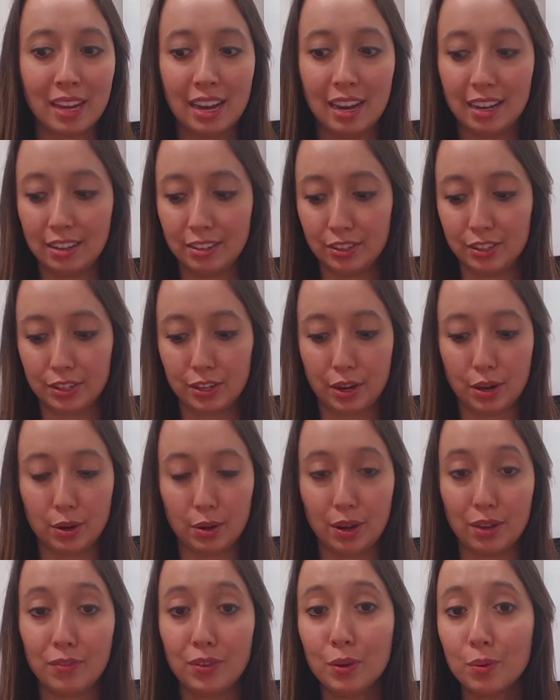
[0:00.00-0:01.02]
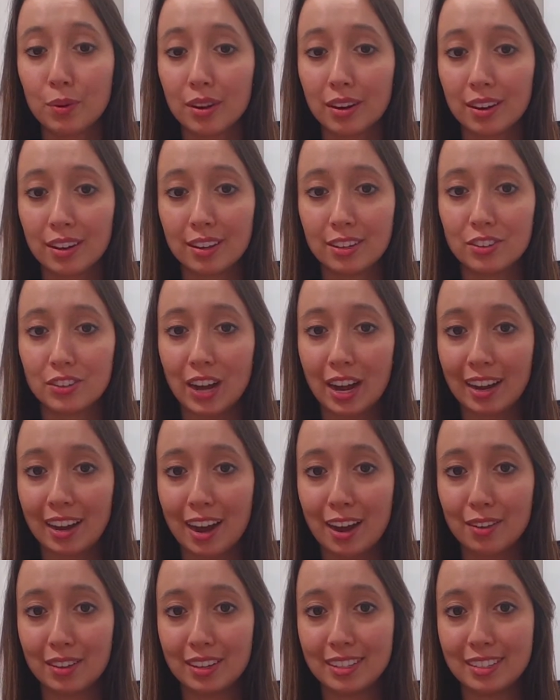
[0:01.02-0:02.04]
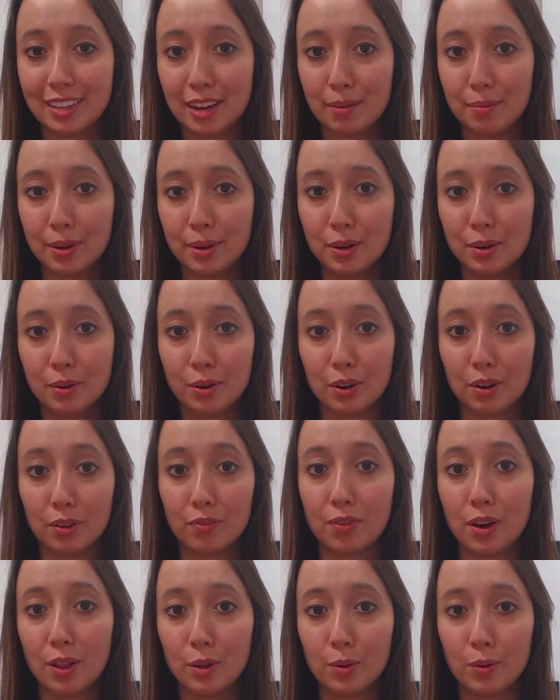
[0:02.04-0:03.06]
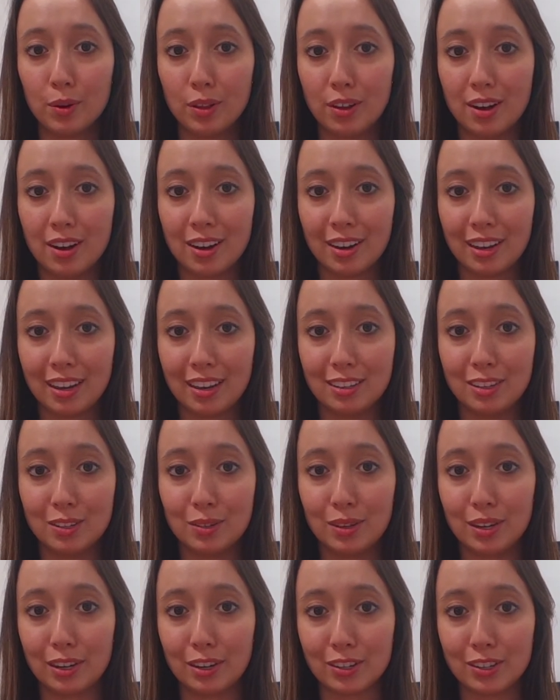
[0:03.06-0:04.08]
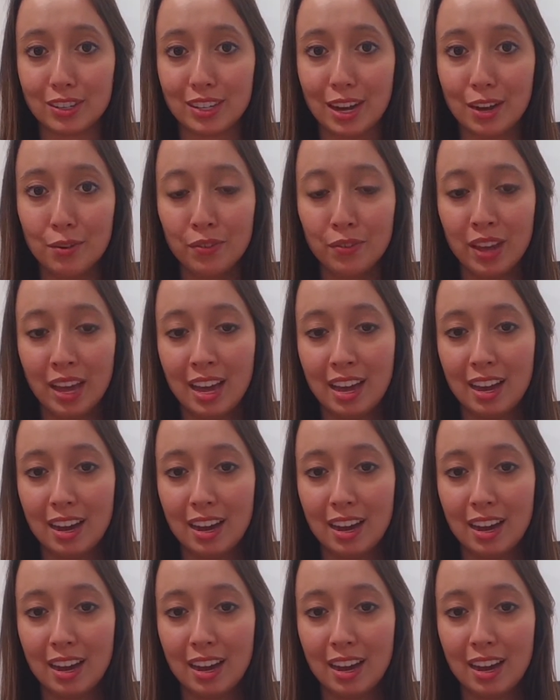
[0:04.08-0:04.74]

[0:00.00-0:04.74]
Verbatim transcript: Um, so if you want to check out this demo or follow along and do it yourself,